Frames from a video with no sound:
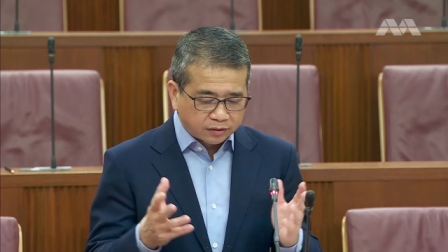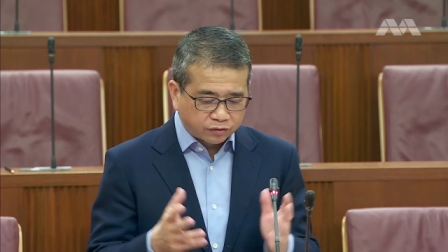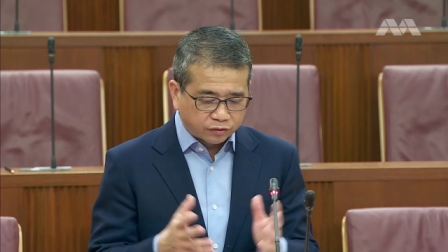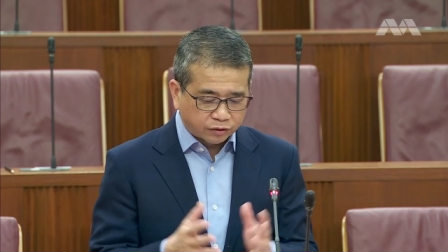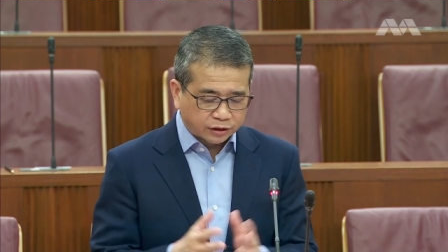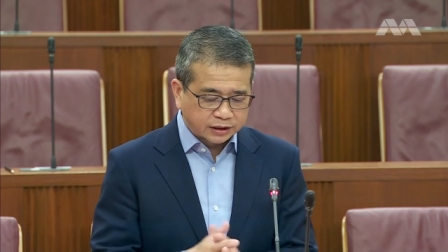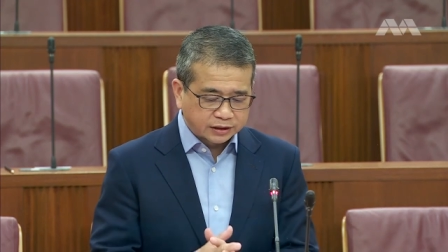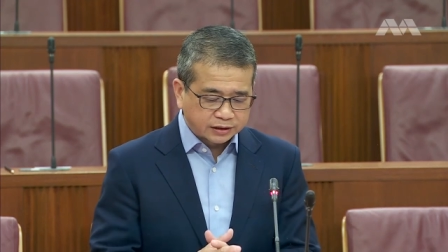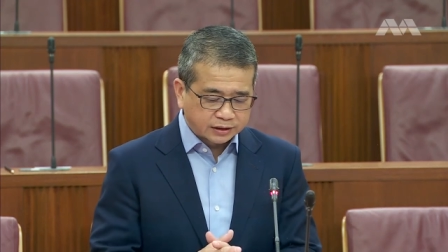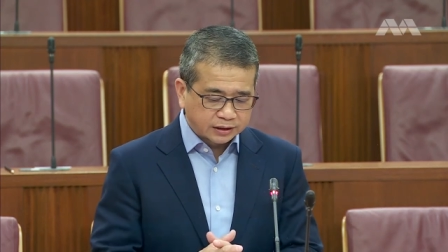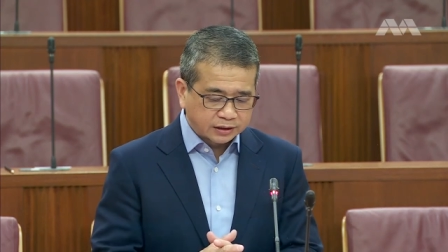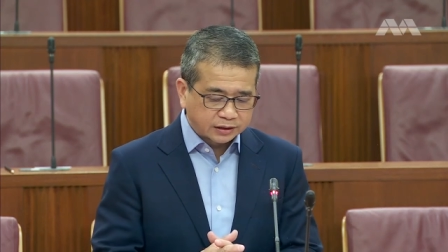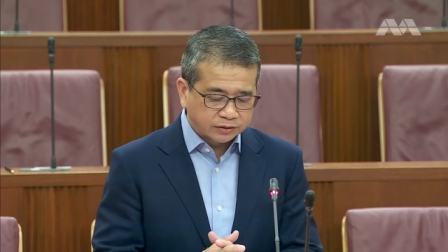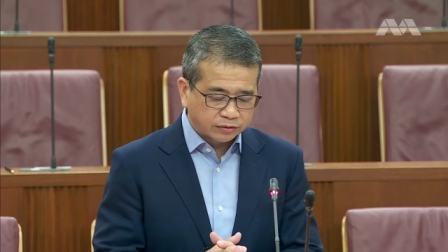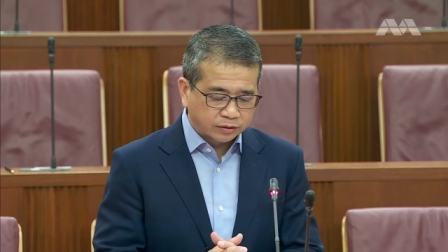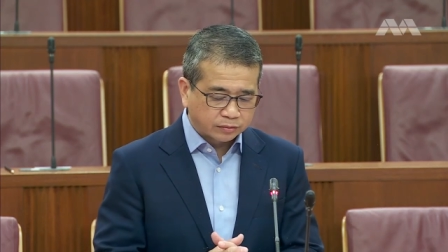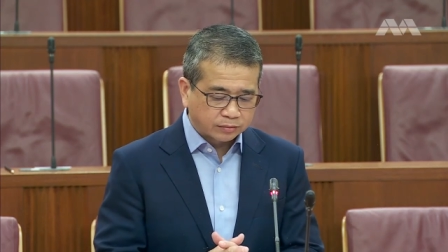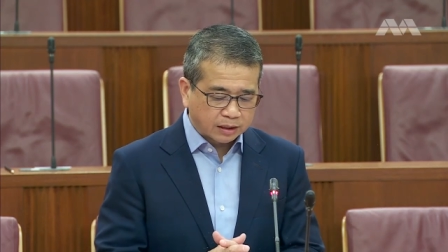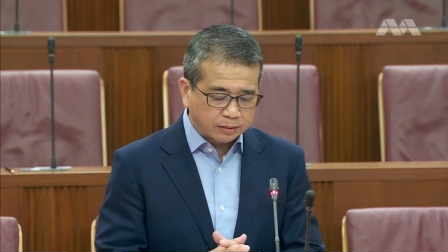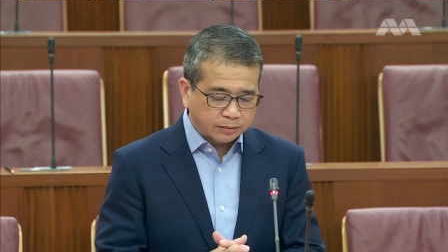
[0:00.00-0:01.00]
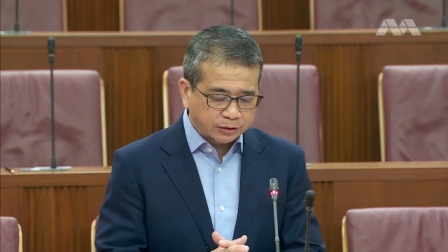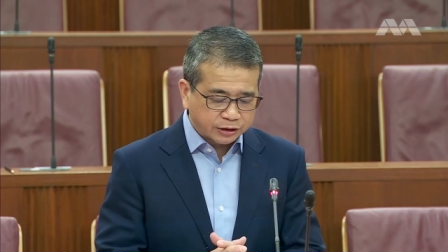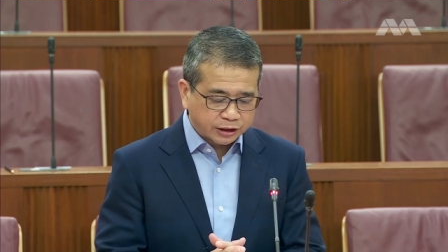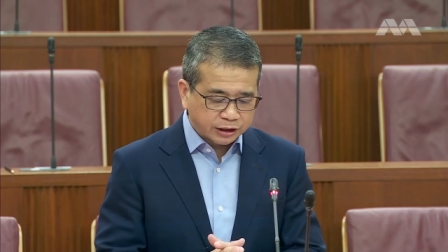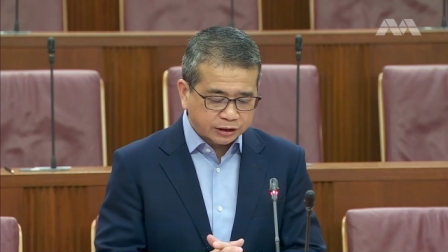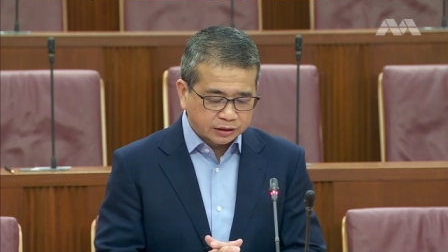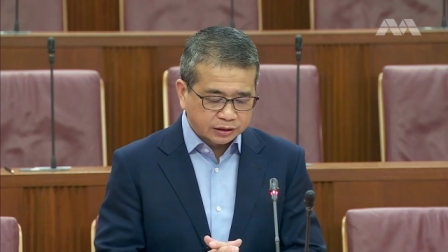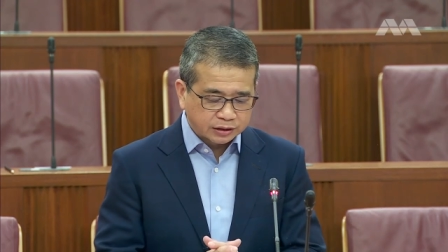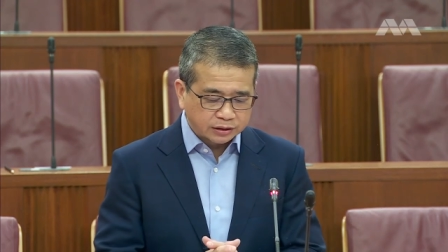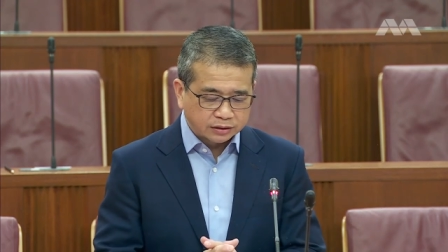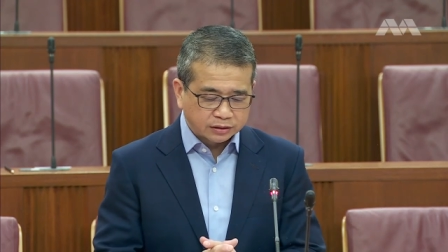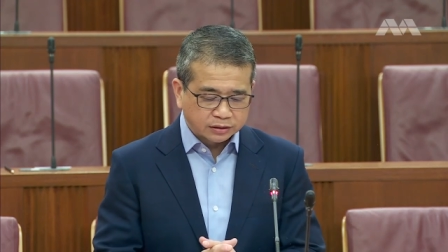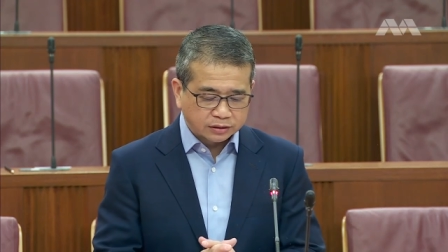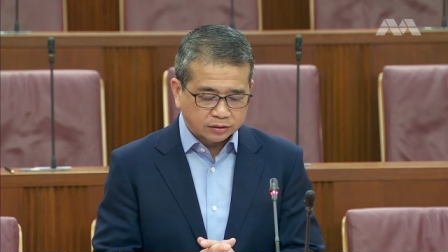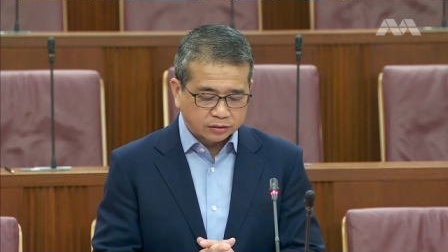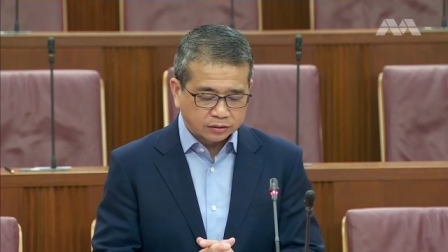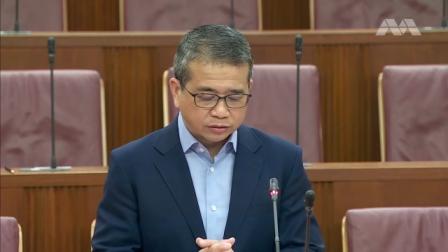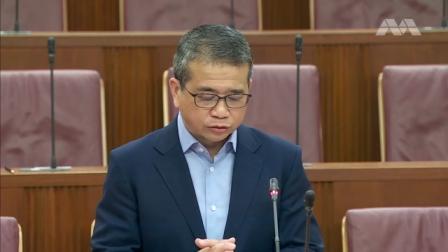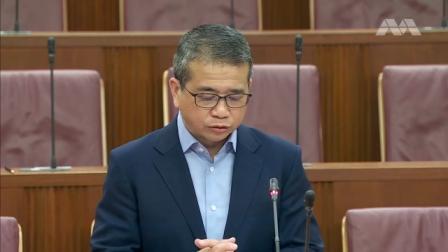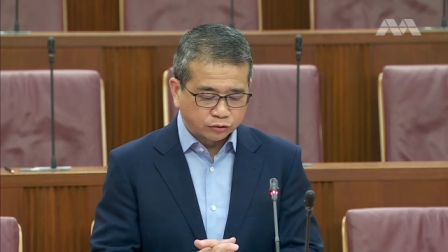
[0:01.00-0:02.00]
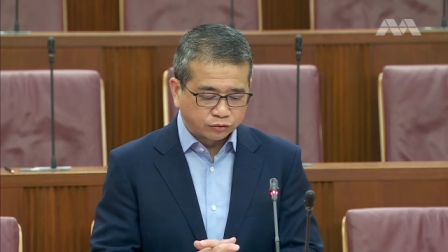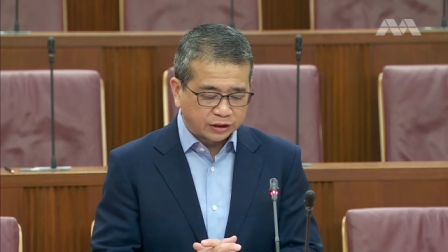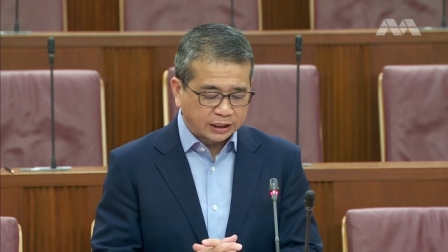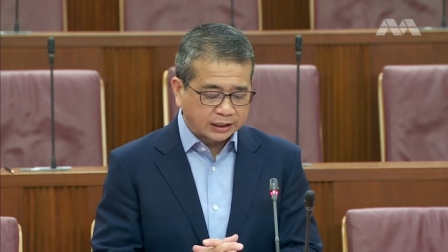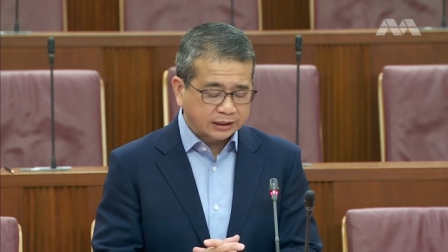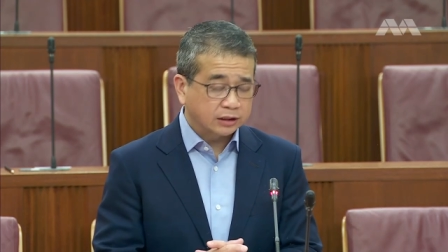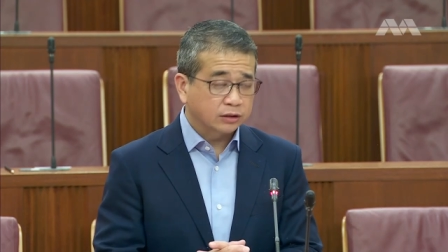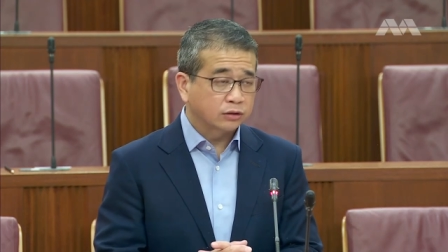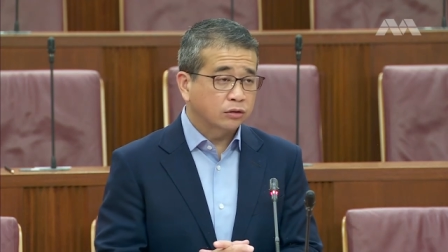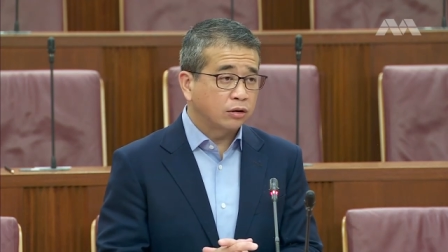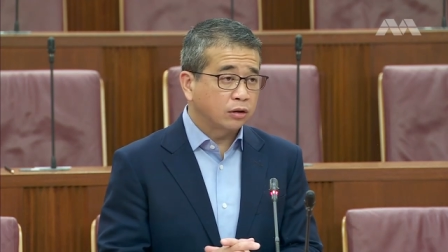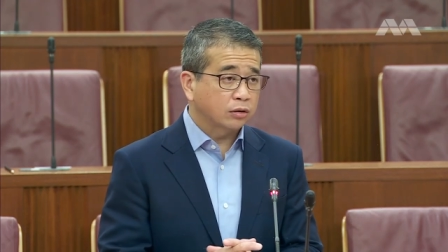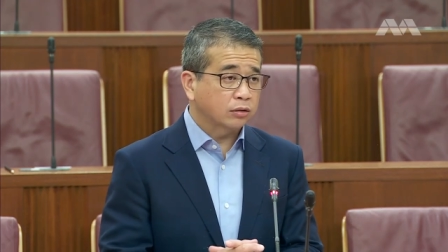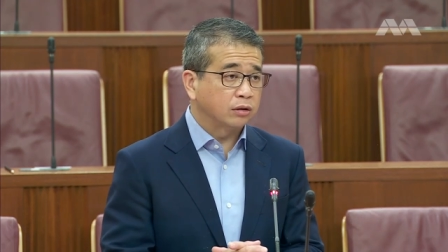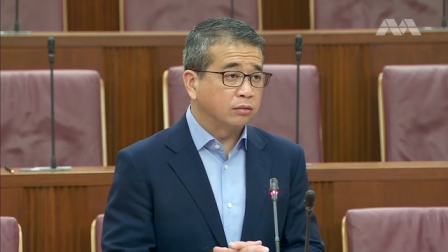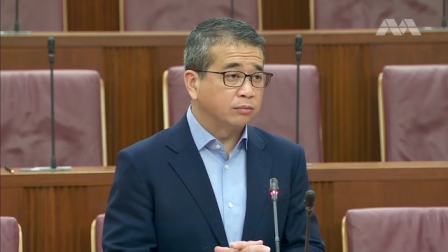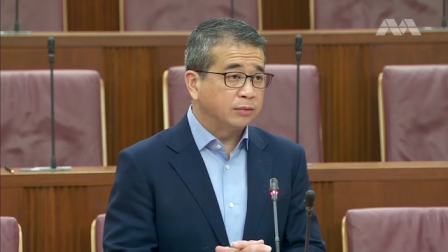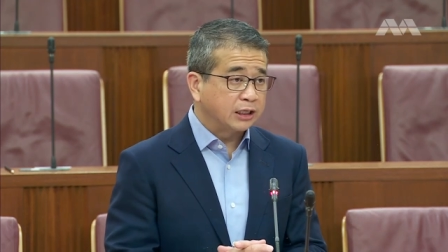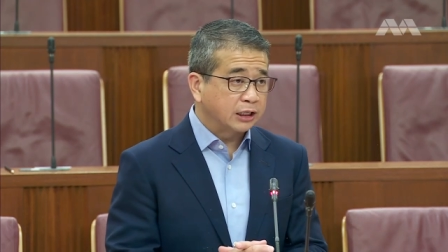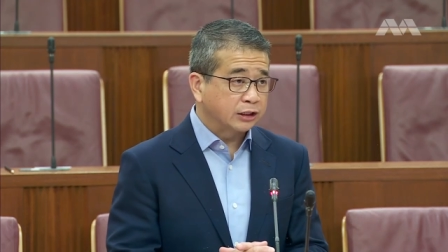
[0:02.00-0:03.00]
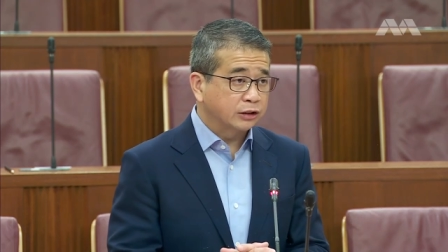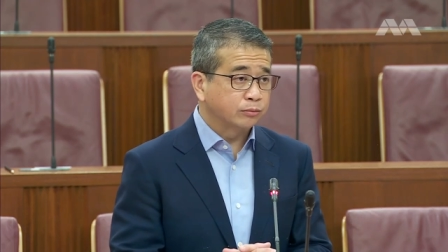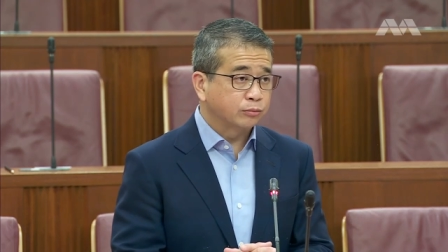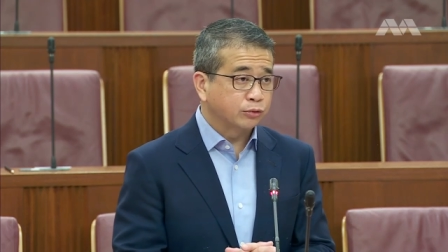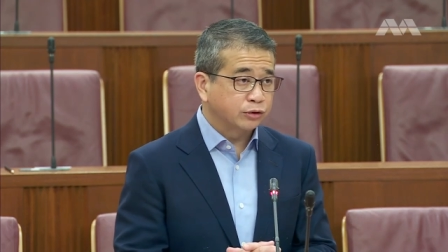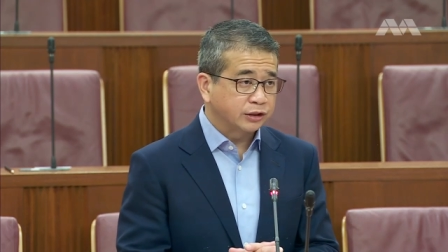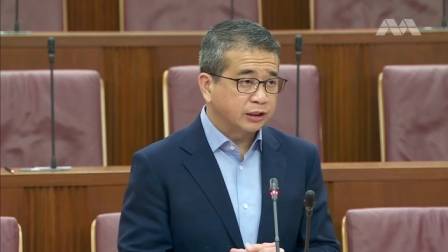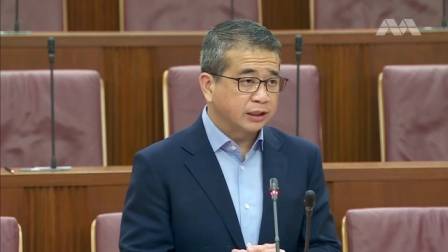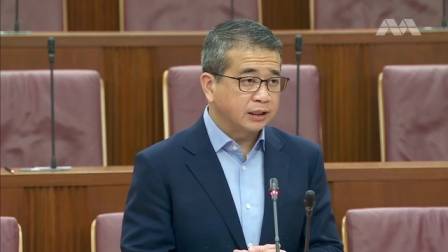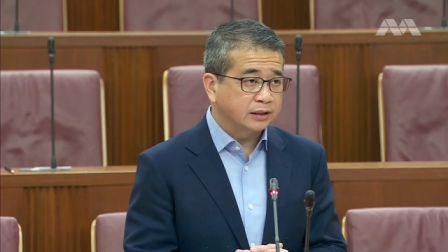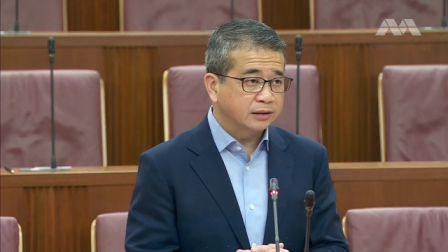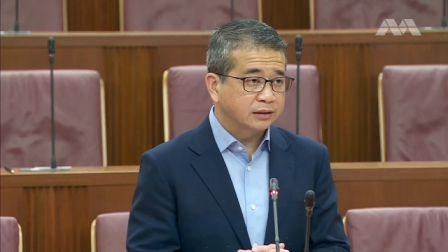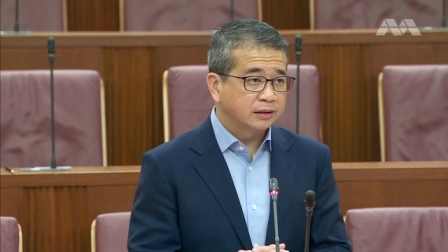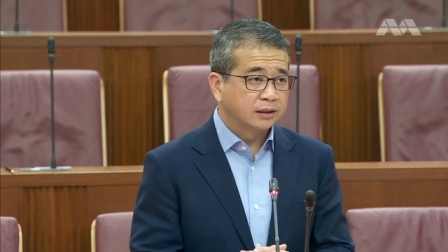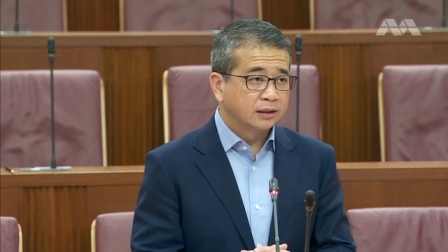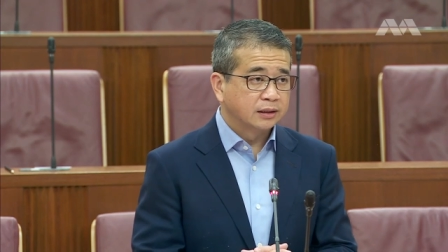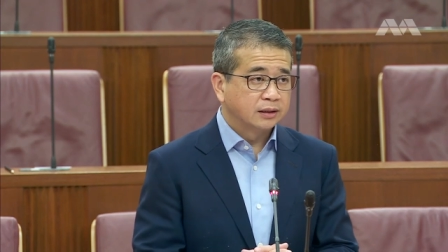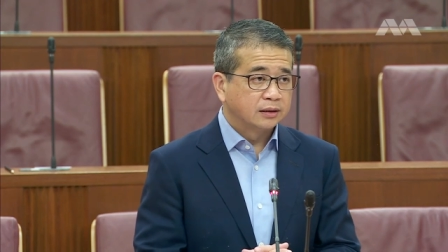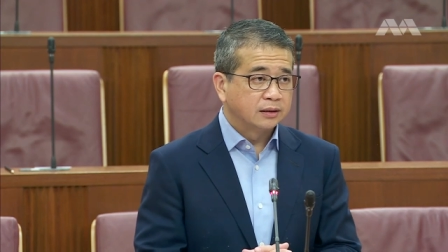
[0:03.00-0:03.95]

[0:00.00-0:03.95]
for instance, from arbitration to related court or mediation proceedings,